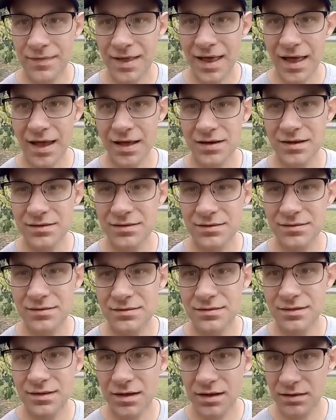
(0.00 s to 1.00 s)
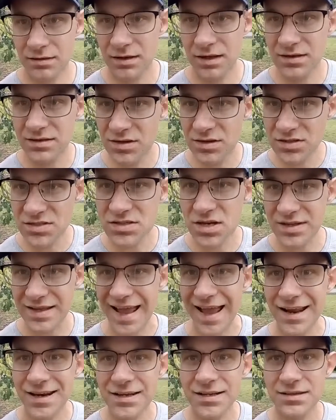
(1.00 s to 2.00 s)
edit. It does not
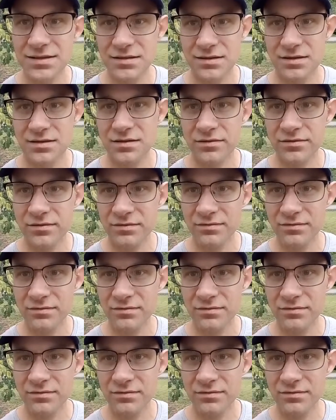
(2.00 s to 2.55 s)
edit the